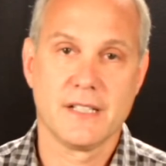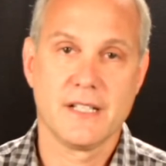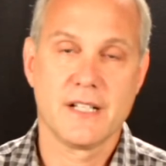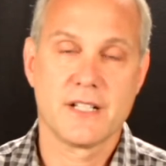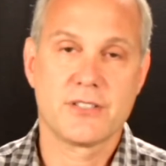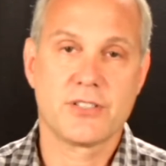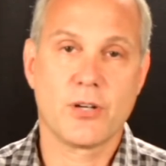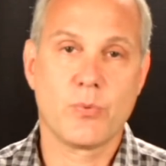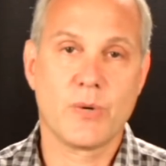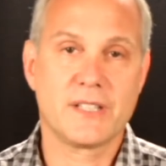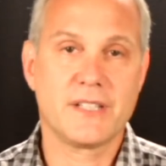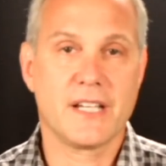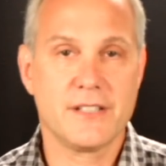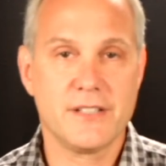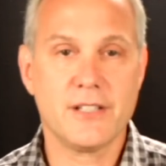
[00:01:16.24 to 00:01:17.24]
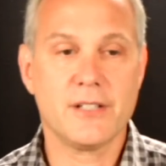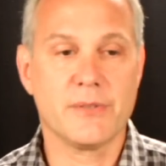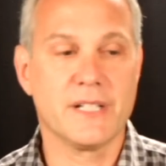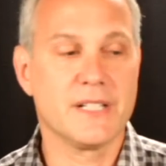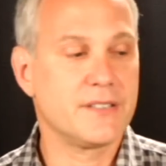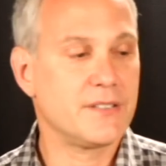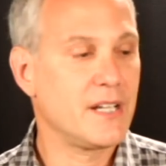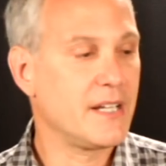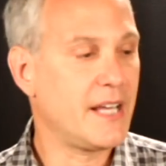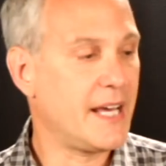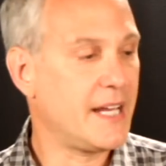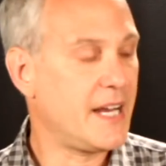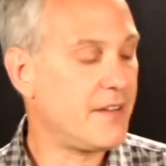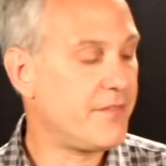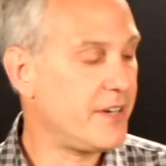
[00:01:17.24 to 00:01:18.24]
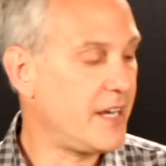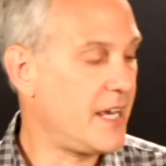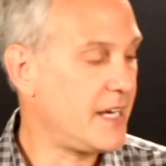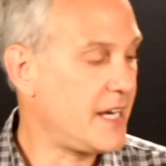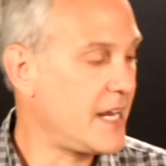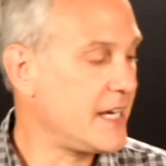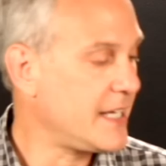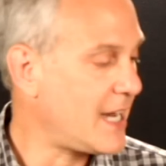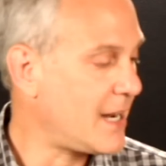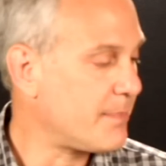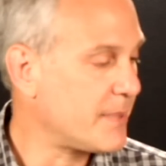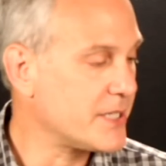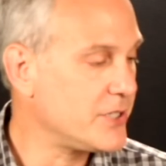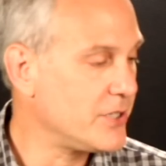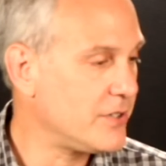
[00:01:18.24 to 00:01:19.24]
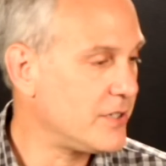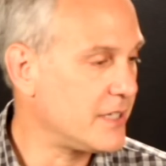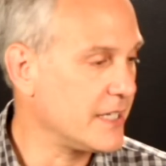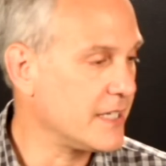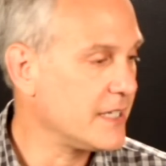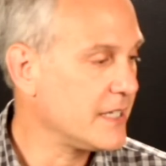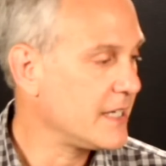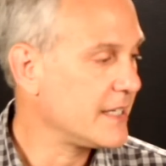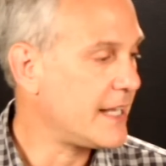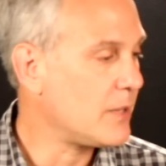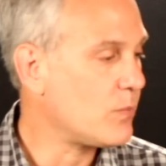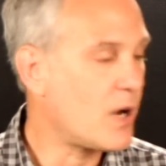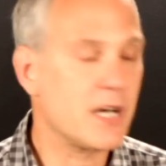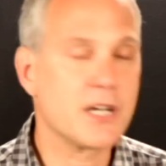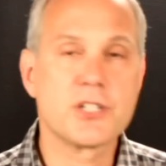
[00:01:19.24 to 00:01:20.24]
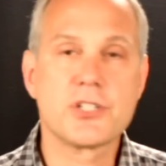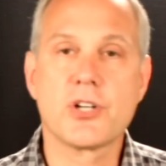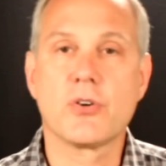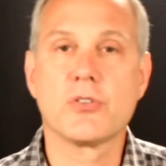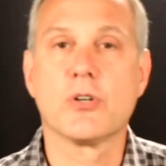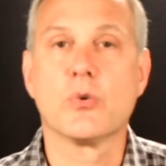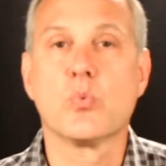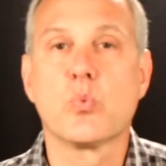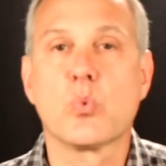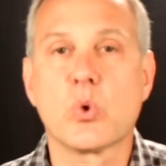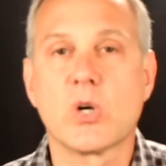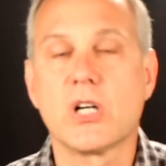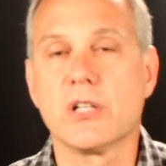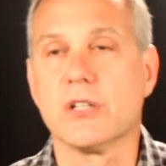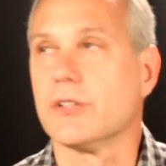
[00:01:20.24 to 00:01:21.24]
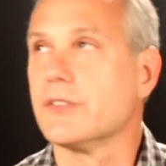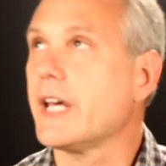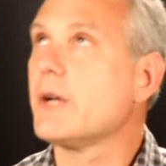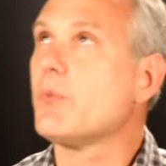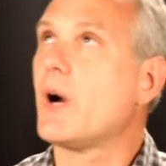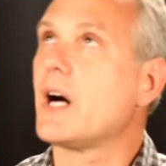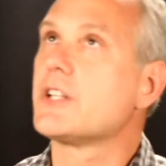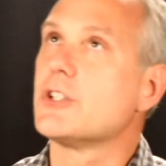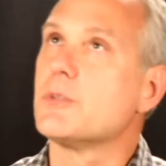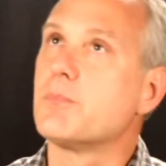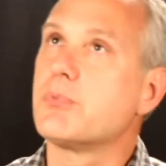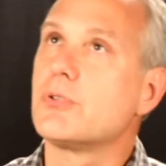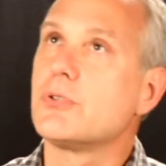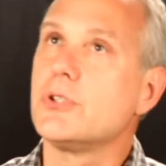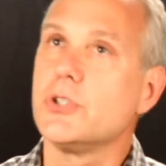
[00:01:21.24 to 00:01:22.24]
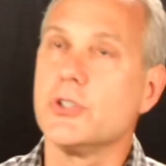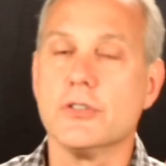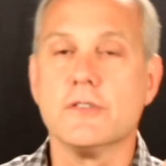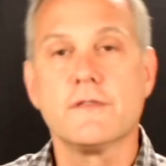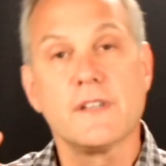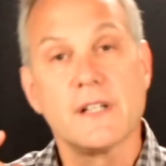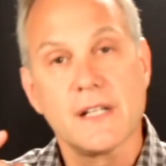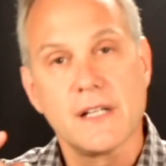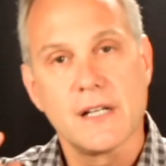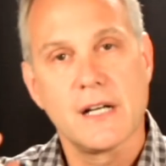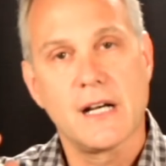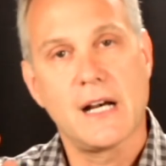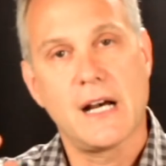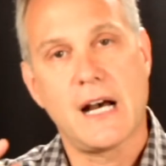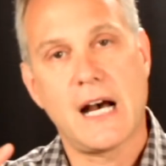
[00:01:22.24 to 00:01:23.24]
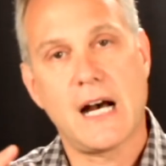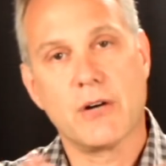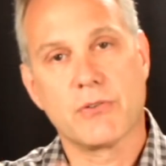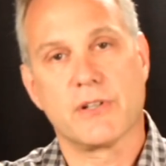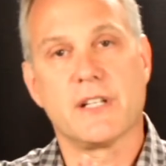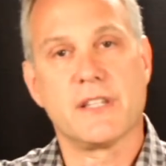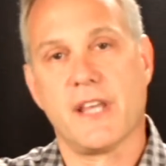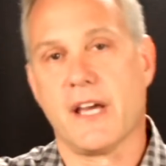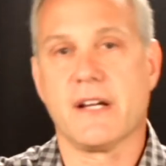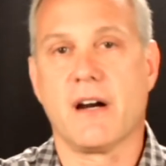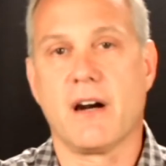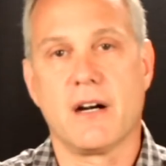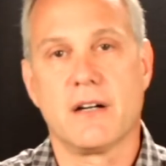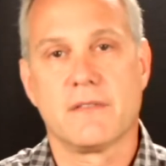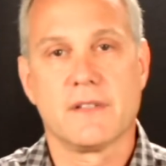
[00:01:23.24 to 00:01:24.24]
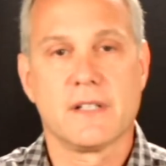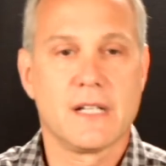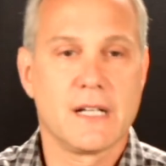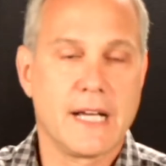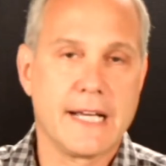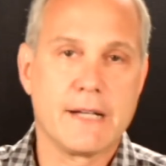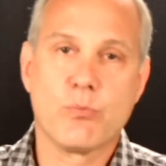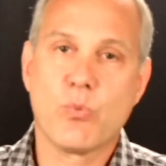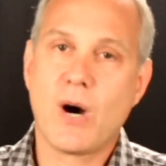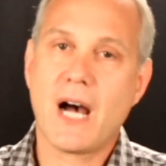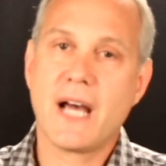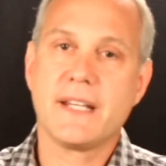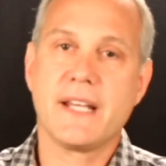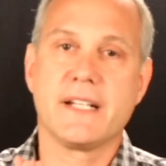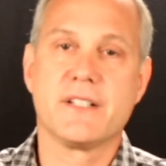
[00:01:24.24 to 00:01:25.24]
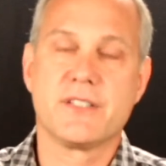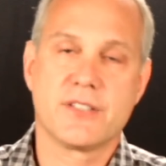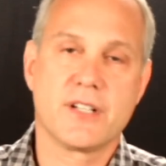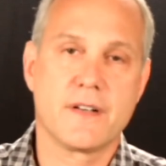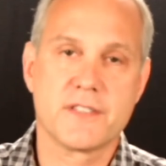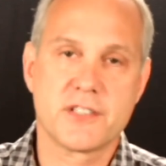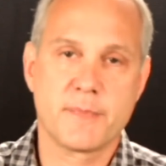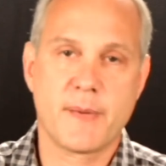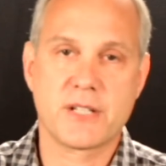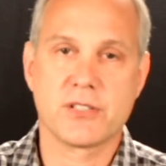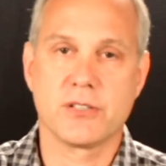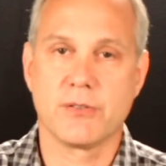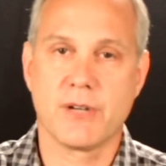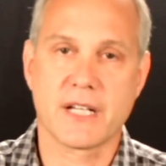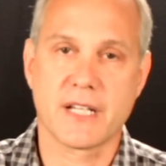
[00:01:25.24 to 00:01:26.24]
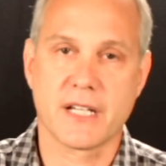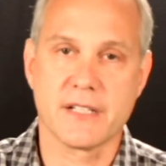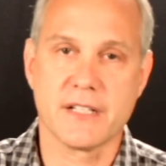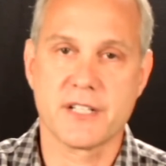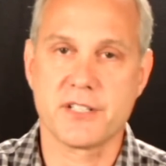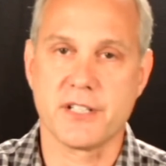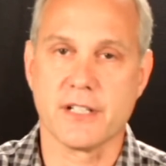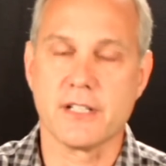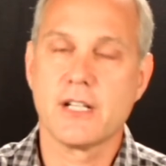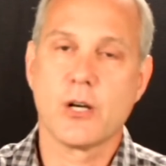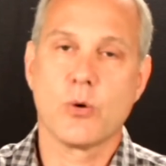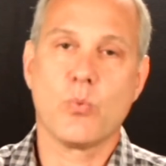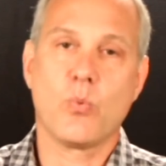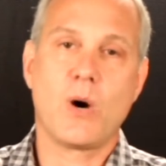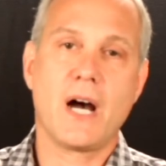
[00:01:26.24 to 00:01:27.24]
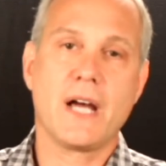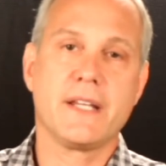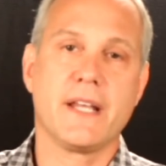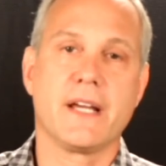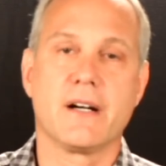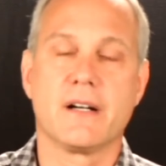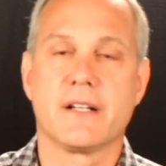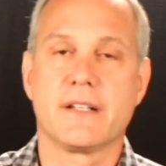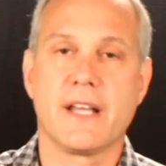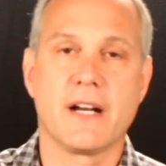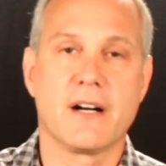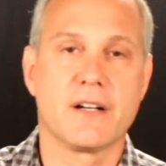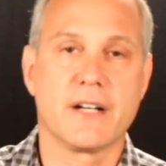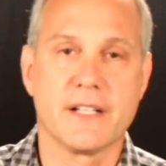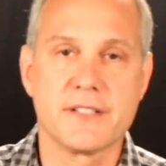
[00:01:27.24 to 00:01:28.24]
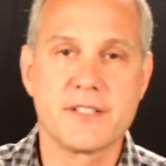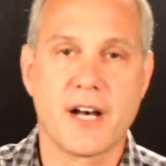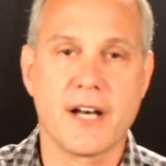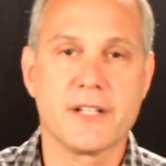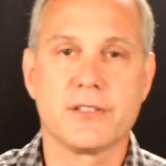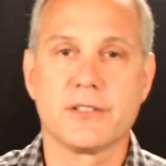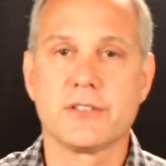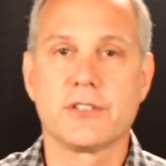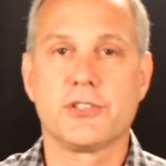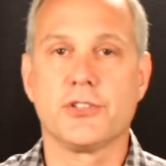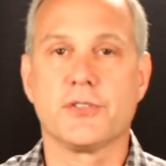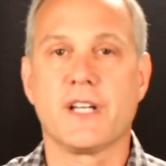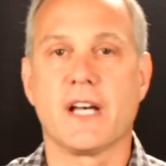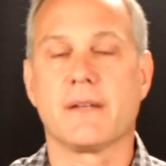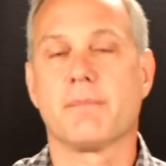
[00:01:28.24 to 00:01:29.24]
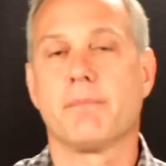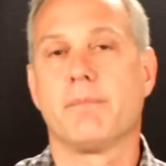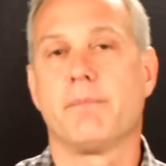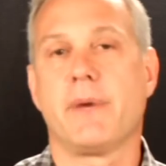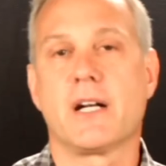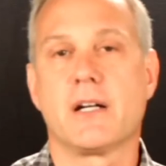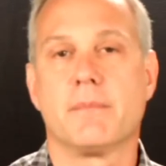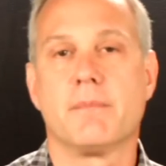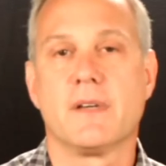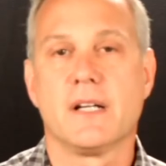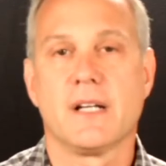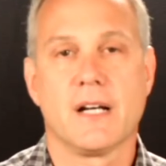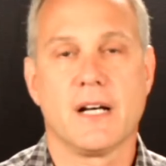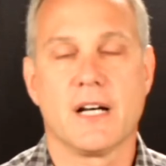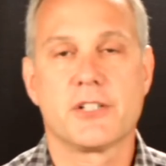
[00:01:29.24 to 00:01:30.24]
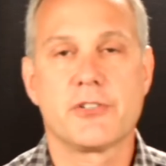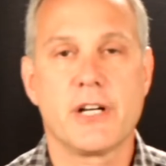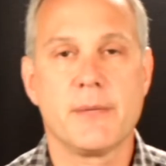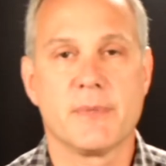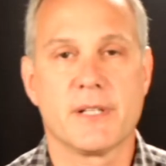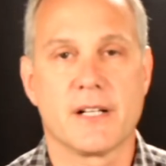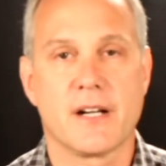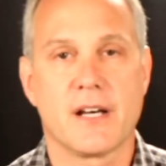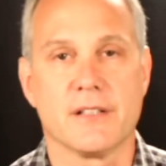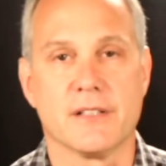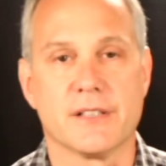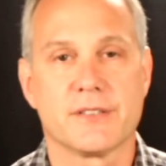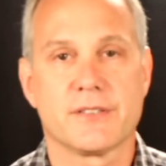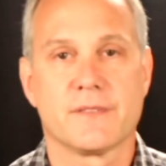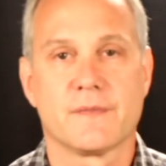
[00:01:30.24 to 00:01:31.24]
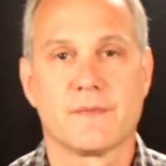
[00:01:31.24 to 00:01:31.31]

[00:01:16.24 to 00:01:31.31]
So what they do is at every at any opportunity, they want to show the world, they want to prove how good they are and why they deserve special recognition, why they are, they are entitled to get better uh, treatment than others.